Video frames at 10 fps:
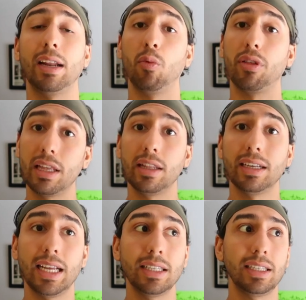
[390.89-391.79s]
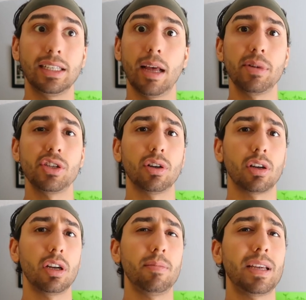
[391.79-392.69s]
And within that density, that means you're
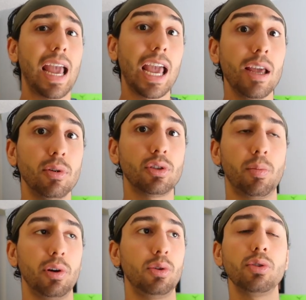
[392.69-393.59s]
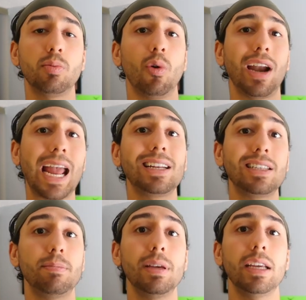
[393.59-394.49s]
gonna be able to produce more A
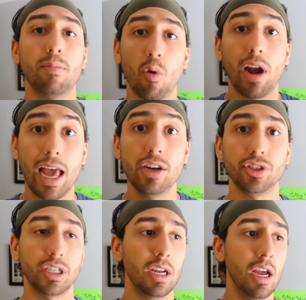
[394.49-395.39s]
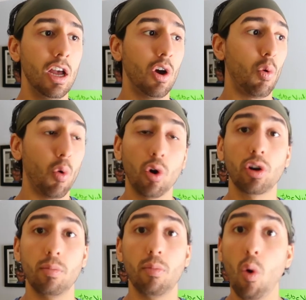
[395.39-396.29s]
T P, more energy,
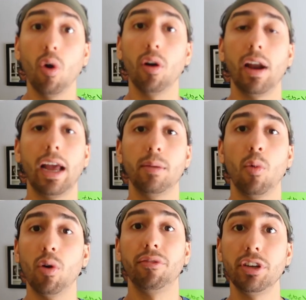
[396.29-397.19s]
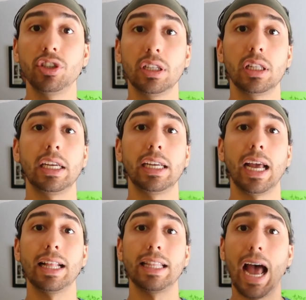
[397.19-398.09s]
work more and more efficiently
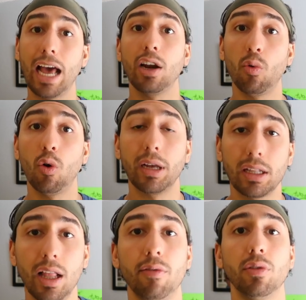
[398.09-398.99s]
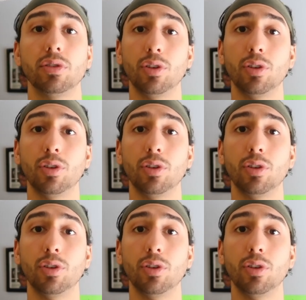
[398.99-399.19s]
at the anaerobic level.